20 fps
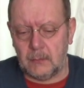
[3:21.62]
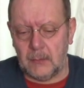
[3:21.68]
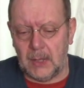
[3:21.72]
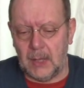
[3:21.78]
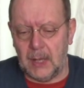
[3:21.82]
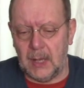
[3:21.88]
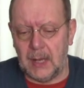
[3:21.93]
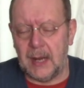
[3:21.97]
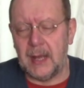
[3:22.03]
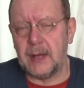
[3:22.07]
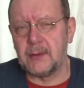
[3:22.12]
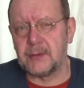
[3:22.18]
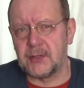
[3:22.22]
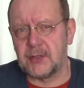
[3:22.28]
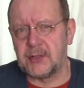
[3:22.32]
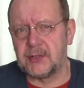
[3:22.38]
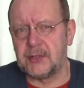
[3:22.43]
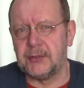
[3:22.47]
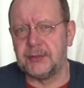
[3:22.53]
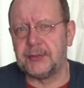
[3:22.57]
allows
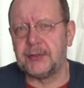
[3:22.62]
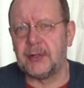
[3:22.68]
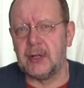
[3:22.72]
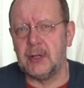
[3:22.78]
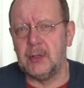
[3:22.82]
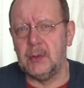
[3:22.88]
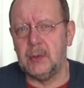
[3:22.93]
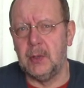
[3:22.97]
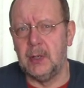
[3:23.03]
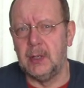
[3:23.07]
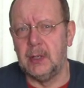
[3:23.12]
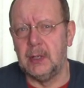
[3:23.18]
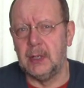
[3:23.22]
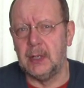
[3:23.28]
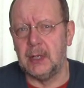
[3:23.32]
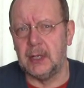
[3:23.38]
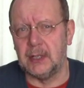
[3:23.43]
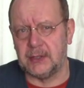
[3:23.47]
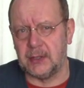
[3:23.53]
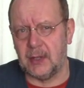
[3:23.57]
us to throw
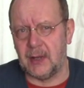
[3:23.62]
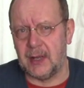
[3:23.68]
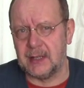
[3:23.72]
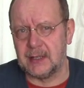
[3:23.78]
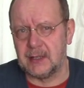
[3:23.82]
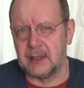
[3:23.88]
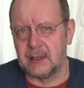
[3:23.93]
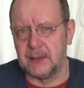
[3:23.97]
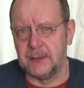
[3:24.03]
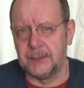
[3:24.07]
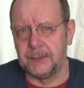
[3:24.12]
a dice,